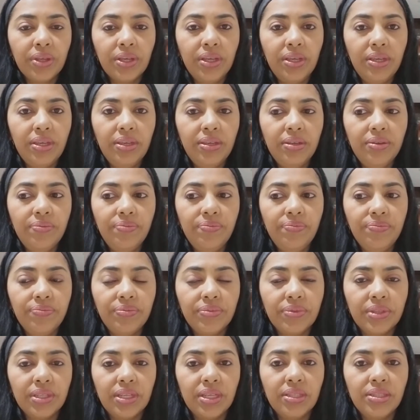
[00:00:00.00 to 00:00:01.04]

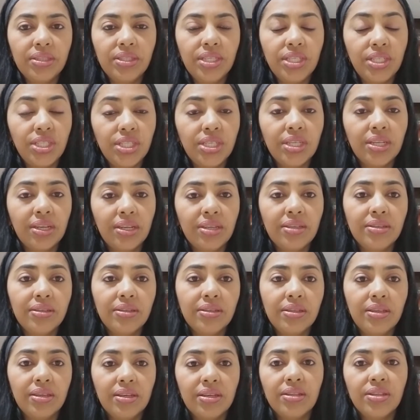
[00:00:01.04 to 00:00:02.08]
in teaching
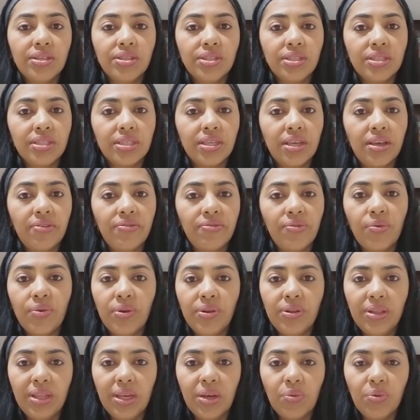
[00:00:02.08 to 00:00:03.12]
English as a
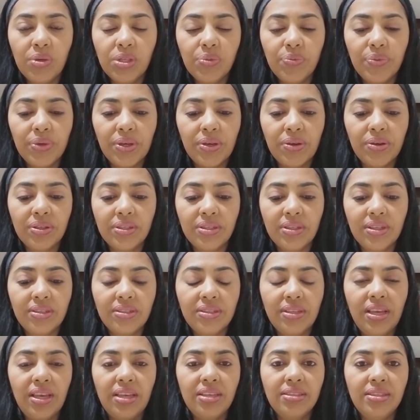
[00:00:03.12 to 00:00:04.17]
foreign language because, as
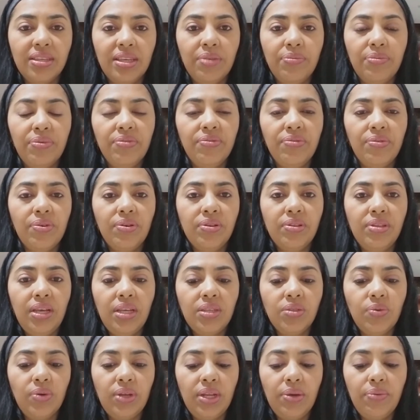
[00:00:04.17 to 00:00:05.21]
I said before, that's
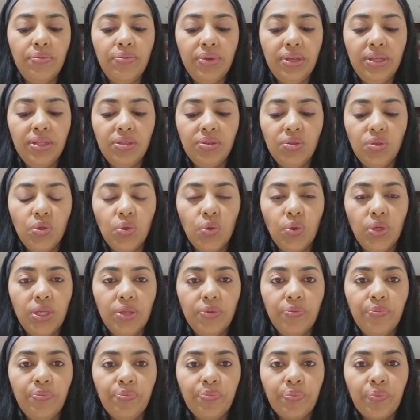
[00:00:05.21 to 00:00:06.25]
what I've been doing.
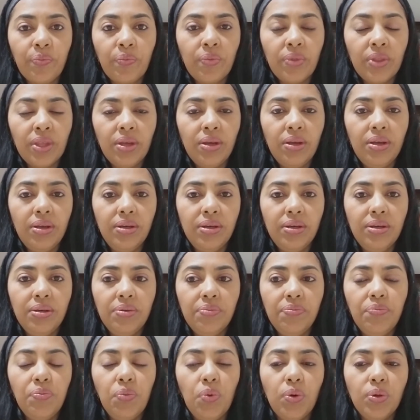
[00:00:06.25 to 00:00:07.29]

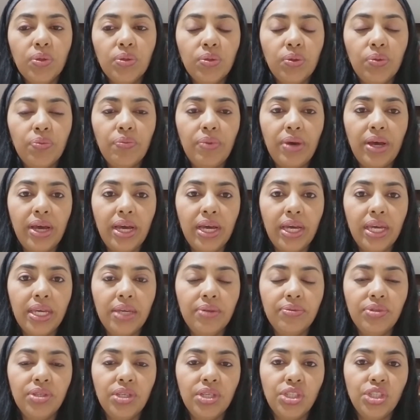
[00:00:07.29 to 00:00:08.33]
Most of my
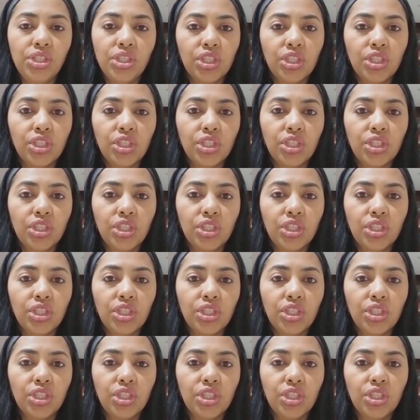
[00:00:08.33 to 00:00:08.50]
teaching